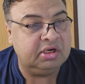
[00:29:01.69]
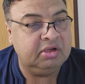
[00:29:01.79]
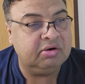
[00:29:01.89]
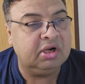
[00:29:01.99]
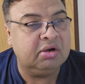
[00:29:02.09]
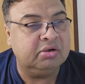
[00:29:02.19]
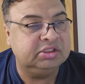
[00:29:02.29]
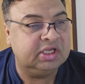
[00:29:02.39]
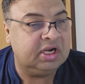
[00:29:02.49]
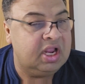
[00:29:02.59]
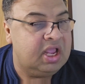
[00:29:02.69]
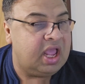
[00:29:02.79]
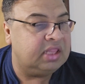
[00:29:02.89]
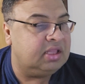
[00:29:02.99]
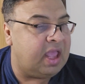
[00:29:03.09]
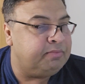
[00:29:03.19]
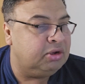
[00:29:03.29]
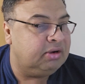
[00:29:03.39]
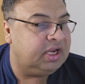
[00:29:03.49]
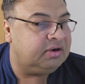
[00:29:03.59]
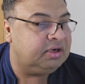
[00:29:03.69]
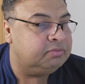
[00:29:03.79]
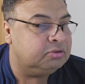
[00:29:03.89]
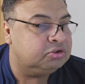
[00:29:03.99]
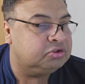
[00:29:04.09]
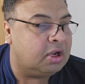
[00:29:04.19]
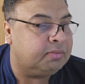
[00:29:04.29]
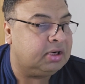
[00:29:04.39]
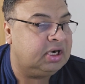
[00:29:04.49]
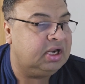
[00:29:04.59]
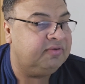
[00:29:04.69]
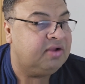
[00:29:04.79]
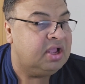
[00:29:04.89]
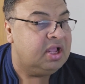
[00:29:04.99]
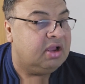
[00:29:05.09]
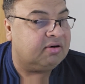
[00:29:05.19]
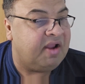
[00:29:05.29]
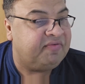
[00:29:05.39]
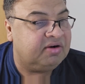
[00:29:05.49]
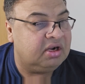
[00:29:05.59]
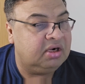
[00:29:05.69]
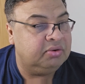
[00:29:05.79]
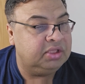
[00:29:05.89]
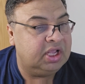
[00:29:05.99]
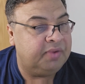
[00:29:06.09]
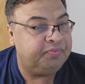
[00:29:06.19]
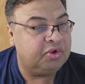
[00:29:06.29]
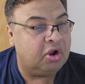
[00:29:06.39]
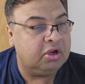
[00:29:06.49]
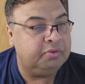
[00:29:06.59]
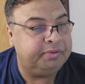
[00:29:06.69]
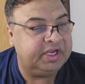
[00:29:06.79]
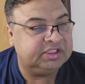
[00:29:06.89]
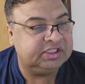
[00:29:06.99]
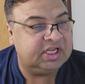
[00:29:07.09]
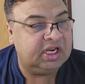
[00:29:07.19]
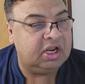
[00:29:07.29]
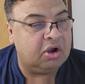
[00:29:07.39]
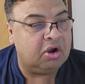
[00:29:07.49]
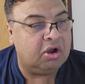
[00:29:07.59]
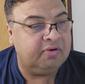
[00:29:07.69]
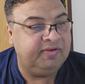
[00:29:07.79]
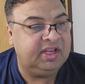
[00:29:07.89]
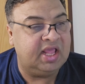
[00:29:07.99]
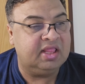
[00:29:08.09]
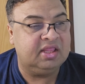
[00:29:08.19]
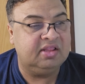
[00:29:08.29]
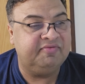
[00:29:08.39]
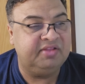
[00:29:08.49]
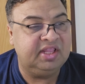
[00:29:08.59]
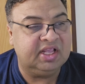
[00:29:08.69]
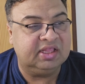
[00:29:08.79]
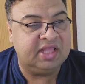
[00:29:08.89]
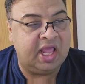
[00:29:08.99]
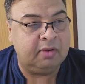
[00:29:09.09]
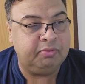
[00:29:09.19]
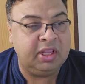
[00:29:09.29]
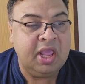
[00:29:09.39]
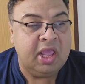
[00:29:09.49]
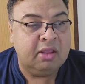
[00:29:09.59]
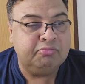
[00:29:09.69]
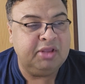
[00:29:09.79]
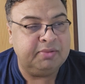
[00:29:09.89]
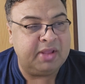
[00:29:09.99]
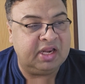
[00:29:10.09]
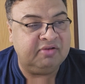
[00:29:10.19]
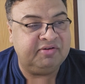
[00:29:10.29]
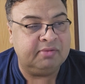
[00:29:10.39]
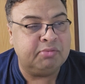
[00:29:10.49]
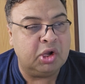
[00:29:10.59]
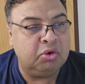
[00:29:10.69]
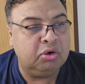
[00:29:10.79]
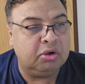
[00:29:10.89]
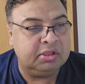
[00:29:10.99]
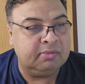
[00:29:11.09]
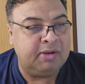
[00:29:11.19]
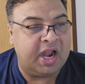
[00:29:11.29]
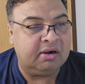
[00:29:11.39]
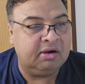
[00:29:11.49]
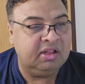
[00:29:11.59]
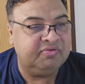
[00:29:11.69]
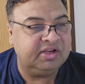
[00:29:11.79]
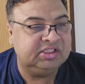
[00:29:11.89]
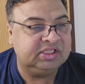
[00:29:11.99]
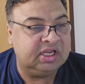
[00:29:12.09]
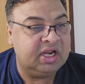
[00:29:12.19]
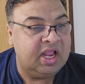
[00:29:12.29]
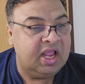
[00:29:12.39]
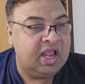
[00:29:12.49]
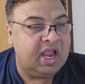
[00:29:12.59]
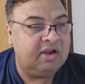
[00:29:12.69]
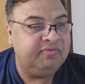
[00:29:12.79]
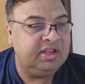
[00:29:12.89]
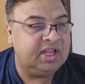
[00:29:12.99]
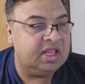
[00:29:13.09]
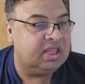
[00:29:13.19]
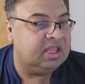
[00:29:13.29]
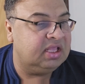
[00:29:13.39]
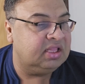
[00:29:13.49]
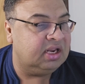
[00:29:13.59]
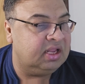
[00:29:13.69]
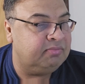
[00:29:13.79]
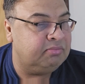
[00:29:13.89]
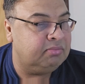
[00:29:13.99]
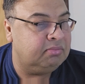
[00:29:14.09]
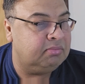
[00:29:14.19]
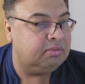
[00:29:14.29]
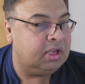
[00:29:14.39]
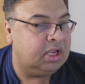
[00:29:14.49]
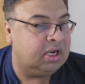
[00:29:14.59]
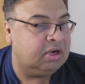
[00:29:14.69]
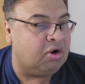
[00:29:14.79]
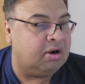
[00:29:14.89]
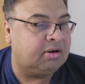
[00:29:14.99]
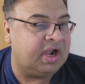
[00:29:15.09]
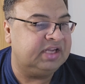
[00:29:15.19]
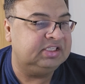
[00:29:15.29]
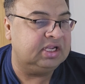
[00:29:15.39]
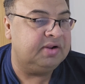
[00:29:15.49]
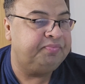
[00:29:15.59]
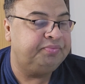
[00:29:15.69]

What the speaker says: dural closure, and the ambulatory post-operative referral to the occupational or we can say the physical therapy may benefit bowel or the bladder dysfunction, and we can say the limb contracture.